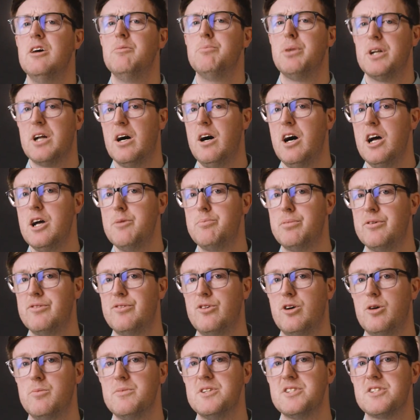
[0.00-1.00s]
but higher
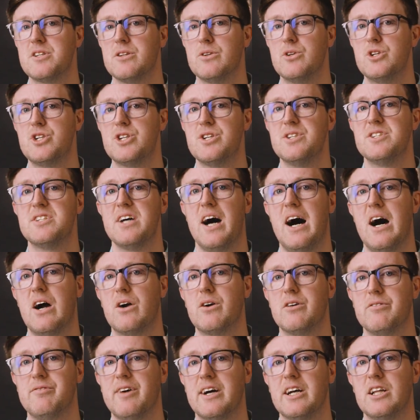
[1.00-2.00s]
performance solutions
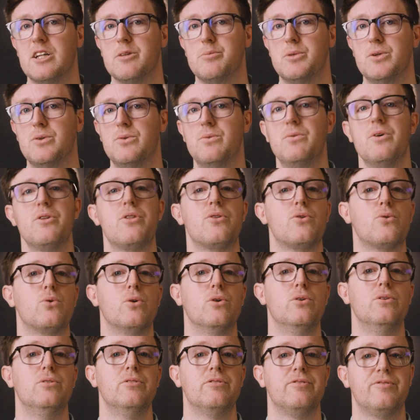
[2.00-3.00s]
are available
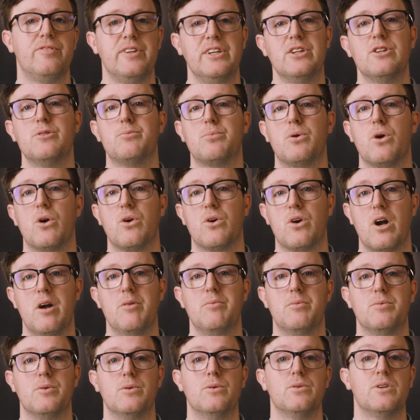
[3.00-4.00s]
through field
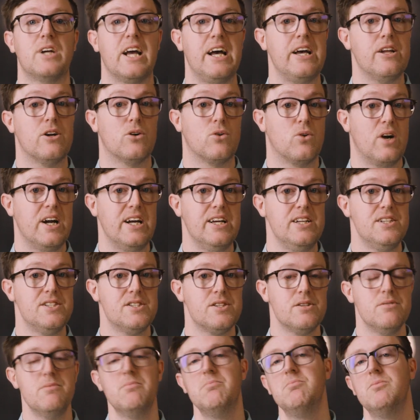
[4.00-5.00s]
programmable gate
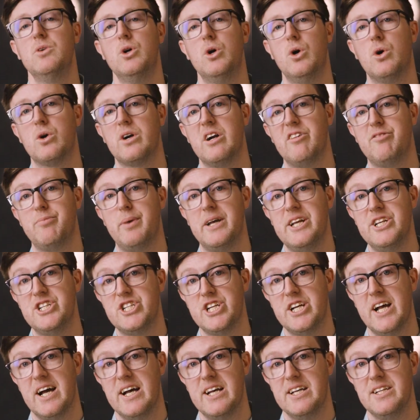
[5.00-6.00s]
arrays or
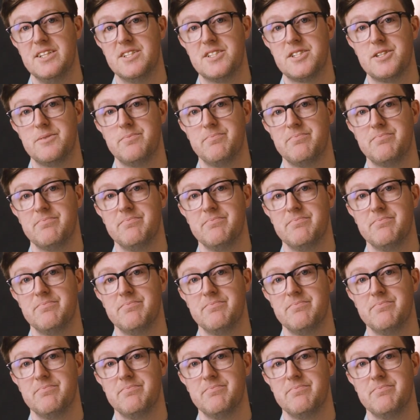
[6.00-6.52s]
FPGAs.